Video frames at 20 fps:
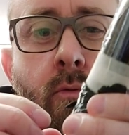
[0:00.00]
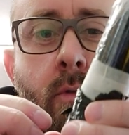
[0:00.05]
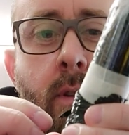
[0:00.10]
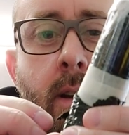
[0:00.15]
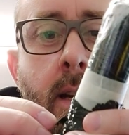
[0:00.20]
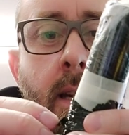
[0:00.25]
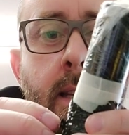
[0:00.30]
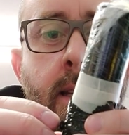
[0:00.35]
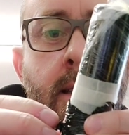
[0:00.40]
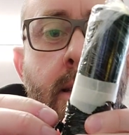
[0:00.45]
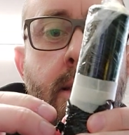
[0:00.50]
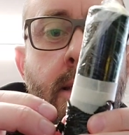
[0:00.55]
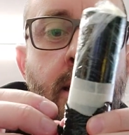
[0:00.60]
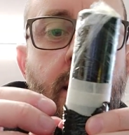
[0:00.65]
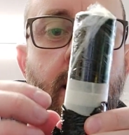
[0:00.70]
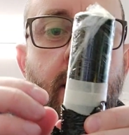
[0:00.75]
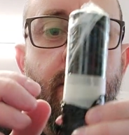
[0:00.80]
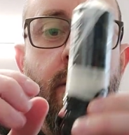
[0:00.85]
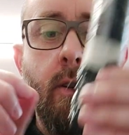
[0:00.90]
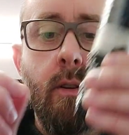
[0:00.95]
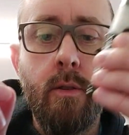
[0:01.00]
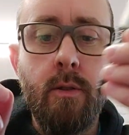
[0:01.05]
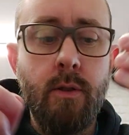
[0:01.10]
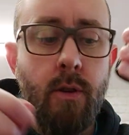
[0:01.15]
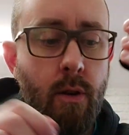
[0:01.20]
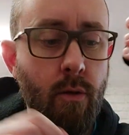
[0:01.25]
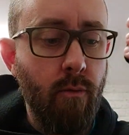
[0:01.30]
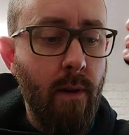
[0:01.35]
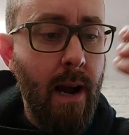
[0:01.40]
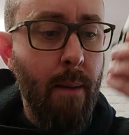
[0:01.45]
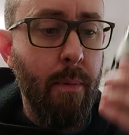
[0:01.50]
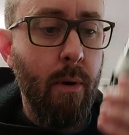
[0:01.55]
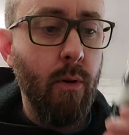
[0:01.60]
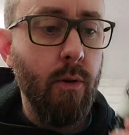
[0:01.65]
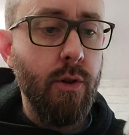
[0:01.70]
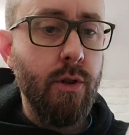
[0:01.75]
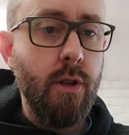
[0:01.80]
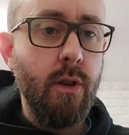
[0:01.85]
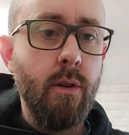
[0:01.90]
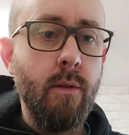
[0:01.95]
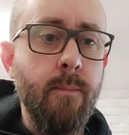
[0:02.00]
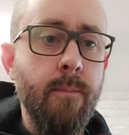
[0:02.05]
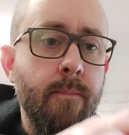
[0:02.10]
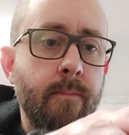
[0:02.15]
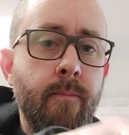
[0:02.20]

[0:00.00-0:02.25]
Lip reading: really significant to grab onto